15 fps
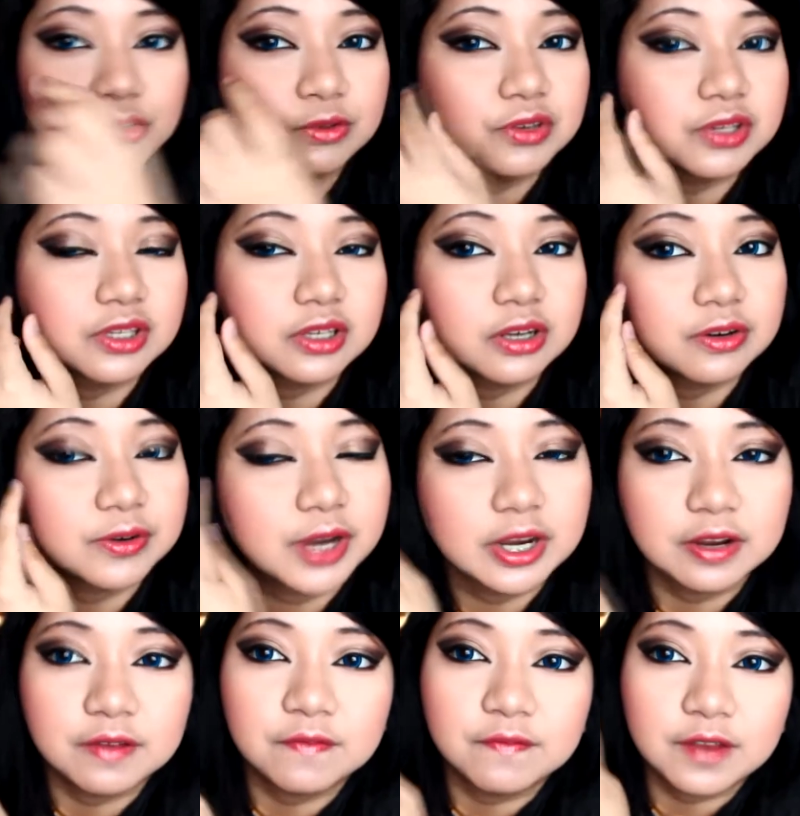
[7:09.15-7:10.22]
to just
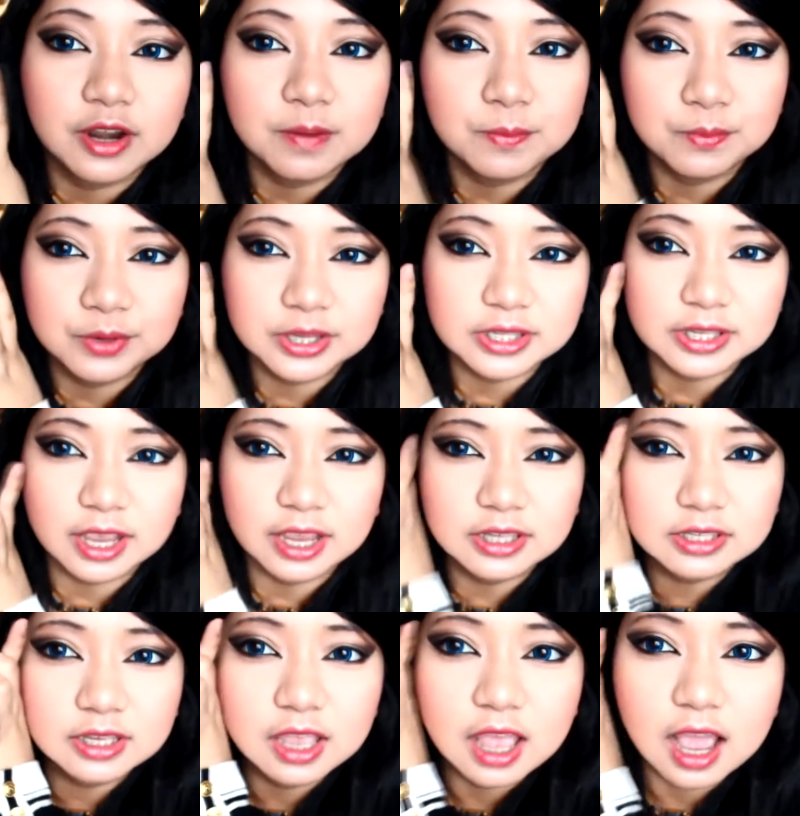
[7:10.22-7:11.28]
create a very
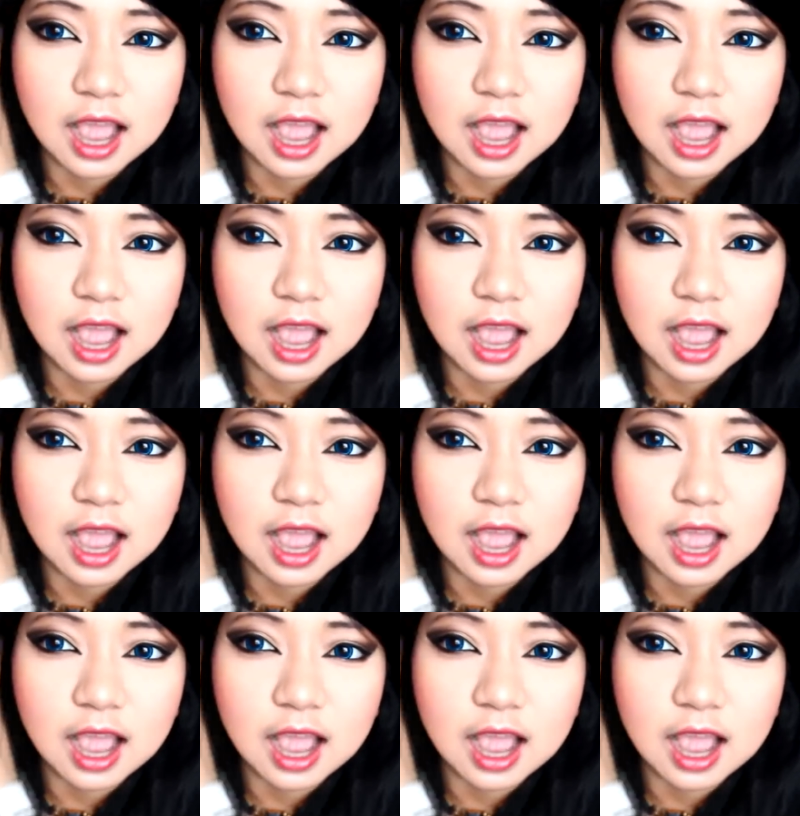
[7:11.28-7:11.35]
precise